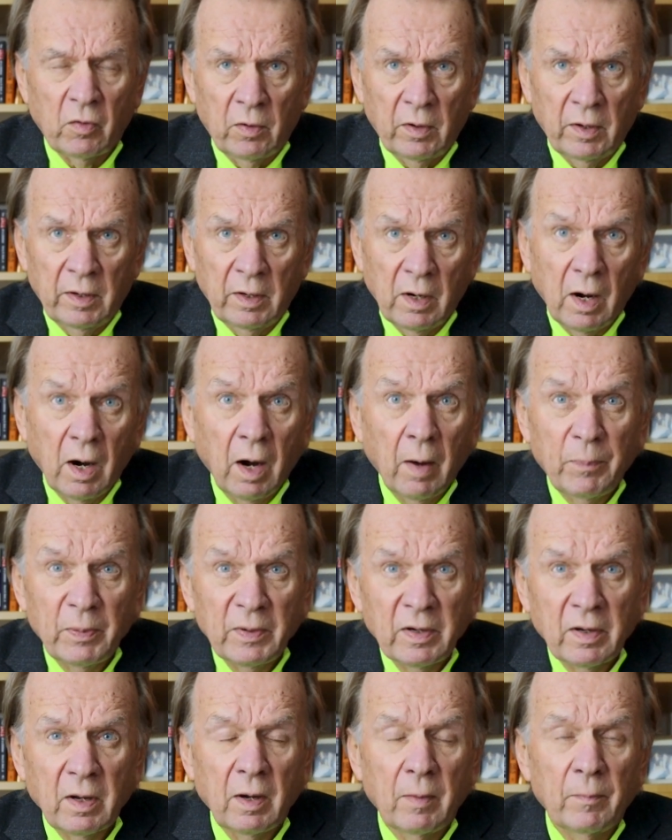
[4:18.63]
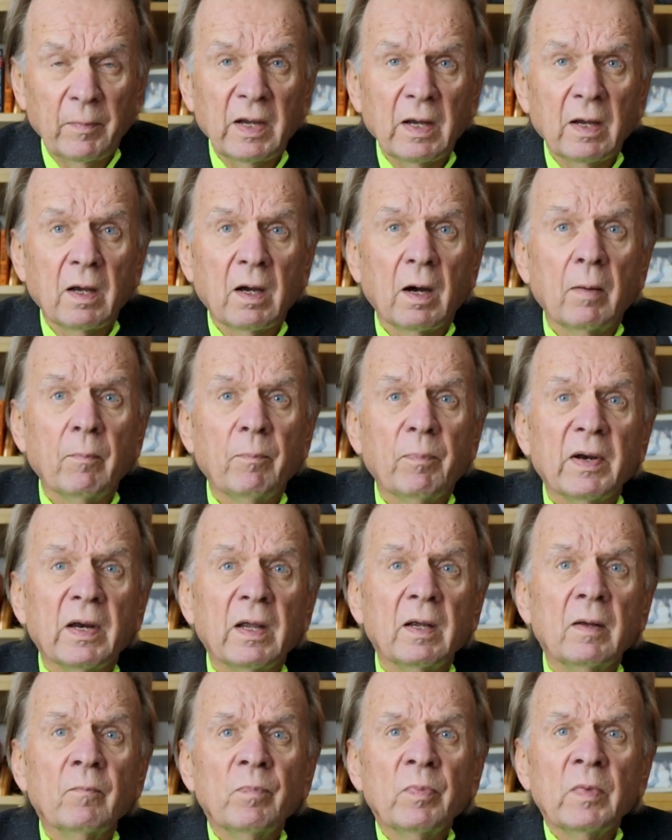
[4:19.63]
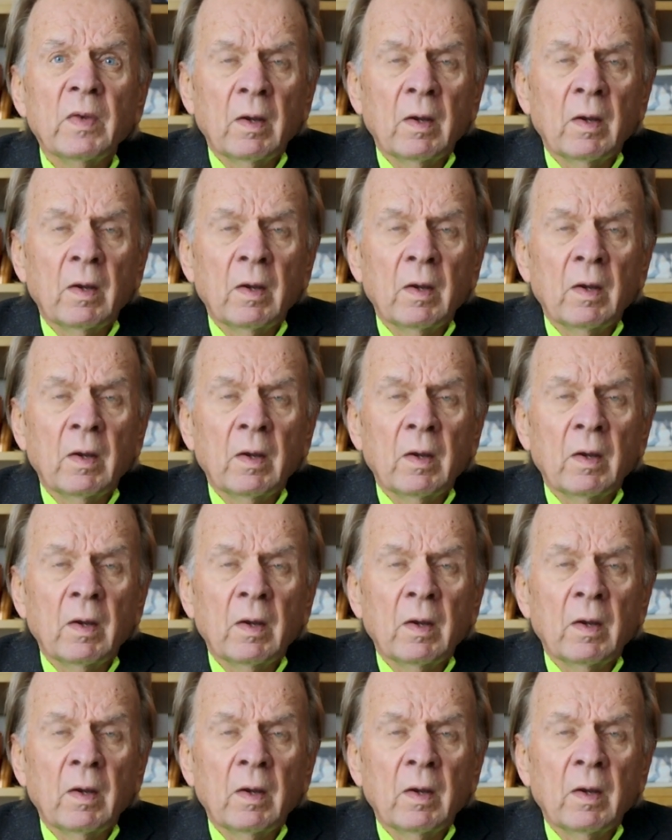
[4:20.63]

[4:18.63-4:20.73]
on an up and coming company